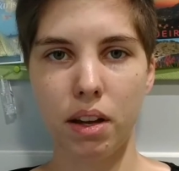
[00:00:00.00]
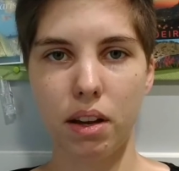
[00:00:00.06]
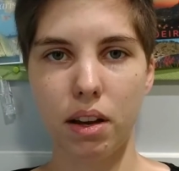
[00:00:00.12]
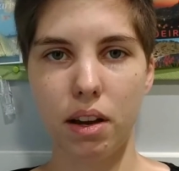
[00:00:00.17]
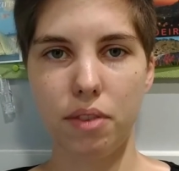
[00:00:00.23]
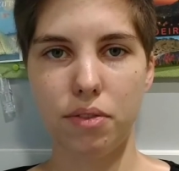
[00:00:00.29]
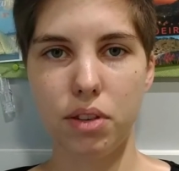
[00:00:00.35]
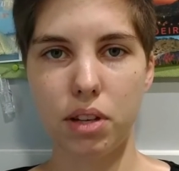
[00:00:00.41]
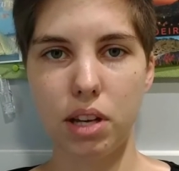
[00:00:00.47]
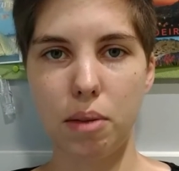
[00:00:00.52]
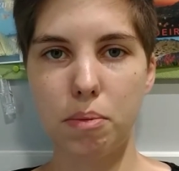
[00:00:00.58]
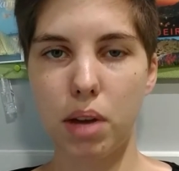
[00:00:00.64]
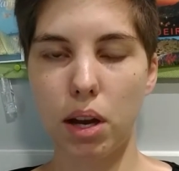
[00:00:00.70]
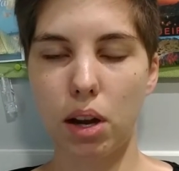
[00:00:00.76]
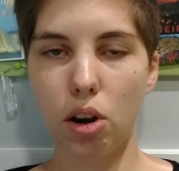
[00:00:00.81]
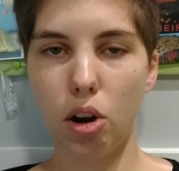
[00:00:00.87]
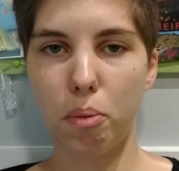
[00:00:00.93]
If you keep
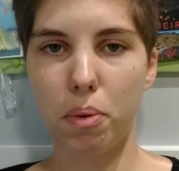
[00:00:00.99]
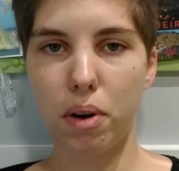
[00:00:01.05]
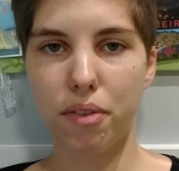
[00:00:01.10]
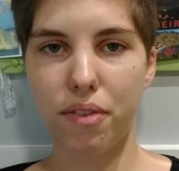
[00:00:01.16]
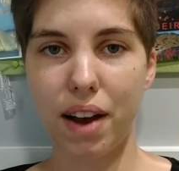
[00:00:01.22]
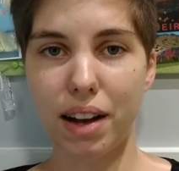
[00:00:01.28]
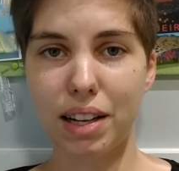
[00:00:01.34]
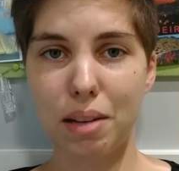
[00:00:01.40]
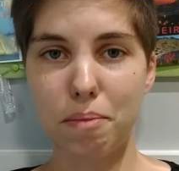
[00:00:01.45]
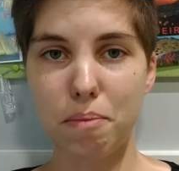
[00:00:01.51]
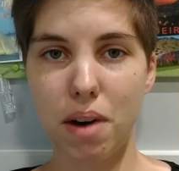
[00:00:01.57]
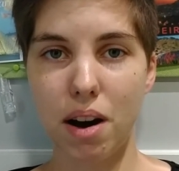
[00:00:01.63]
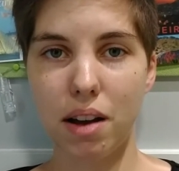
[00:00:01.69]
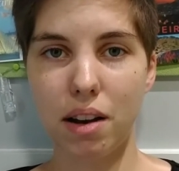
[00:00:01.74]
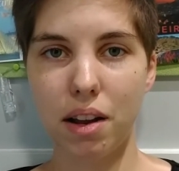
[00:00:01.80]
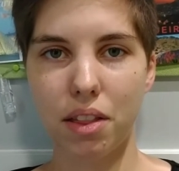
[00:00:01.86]
that global effect in mind,